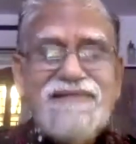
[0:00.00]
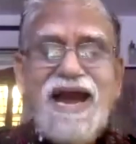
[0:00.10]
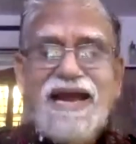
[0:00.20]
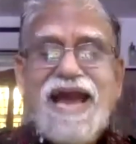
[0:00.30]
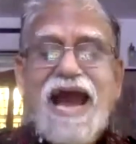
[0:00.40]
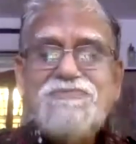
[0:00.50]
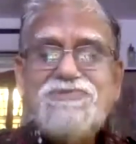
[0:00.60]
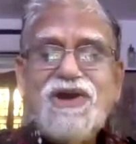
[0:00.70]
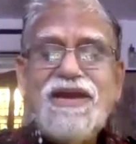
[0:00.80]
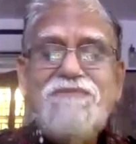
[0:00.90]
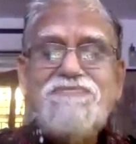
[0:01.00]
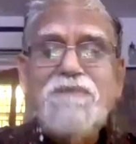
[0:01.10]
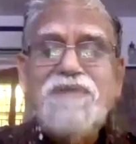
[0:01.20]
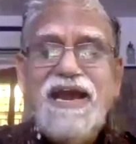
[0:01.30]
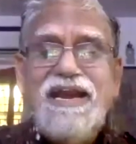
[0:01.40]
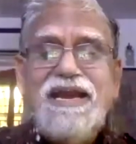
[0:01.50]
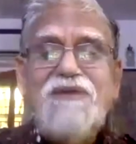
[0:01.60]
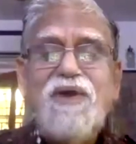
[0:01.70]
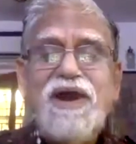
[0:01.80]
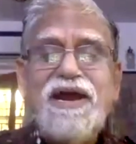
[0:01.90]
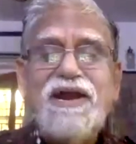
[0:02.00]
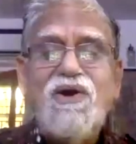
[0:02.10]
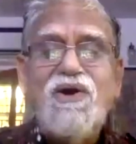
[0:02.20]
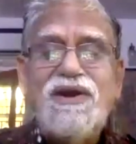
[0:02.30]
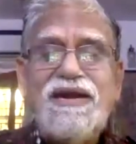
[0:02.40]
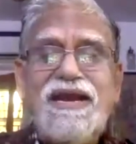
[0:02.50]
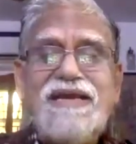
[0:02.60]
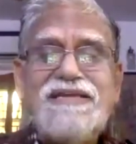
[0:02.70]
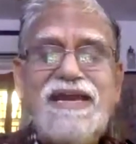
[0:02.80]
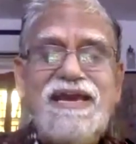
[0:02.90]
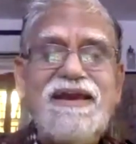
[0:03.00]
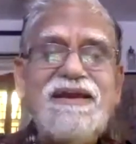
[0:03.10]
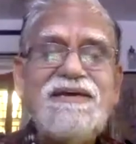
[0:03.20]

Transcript: and I'm talking from Delhi, where already the